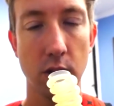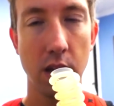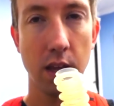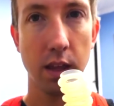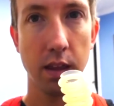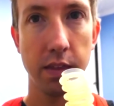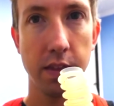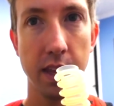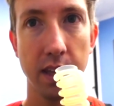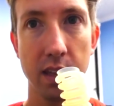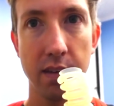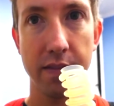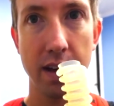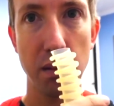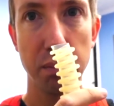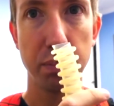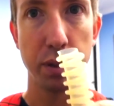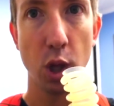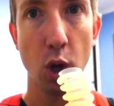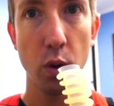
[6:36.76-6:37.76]
I think if
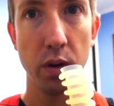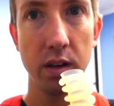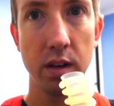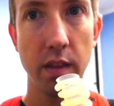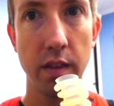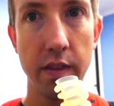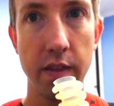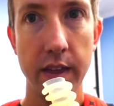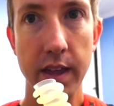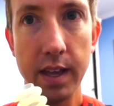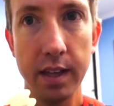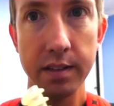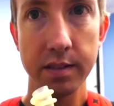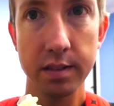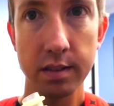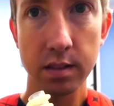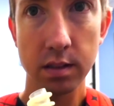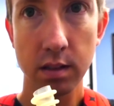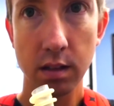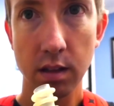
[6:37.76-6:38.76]
I blow into
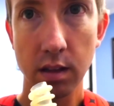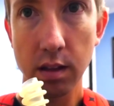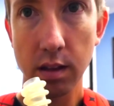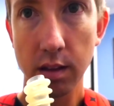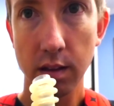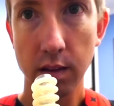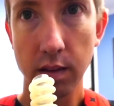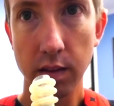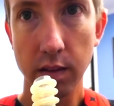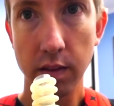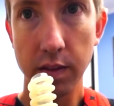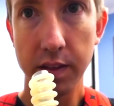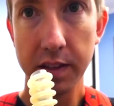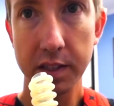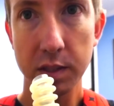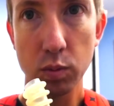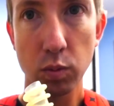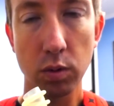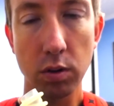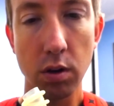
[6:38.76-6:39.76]
this,
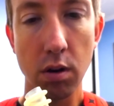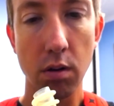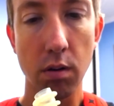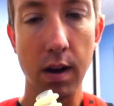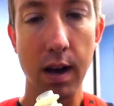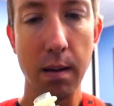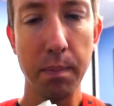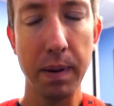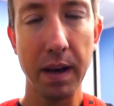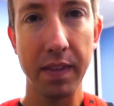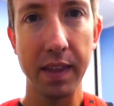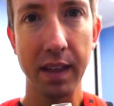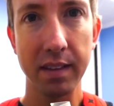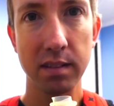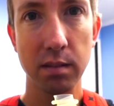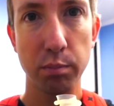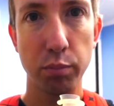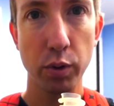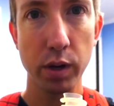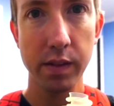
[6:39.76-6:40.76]
this will go up. I think
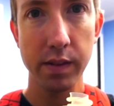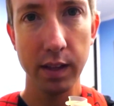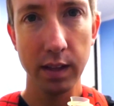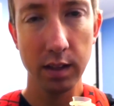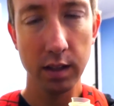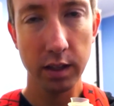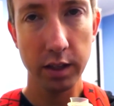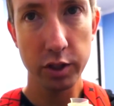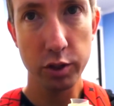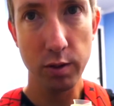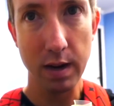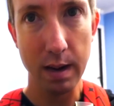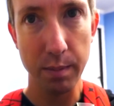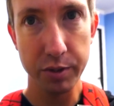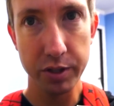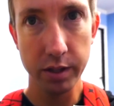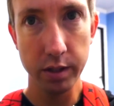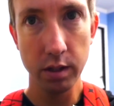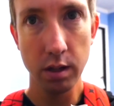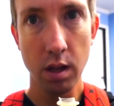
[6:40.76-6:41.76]
it's a breathing
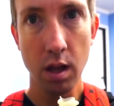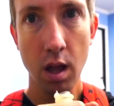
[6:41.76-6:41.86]
contraption.